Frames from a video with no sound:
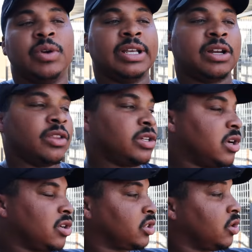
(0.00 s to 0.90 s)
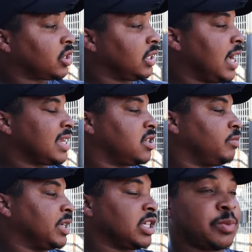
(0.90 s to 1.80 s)
we let all the dogs socialize as
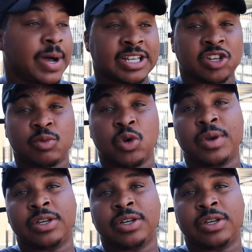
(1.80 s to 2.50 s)
much as possible.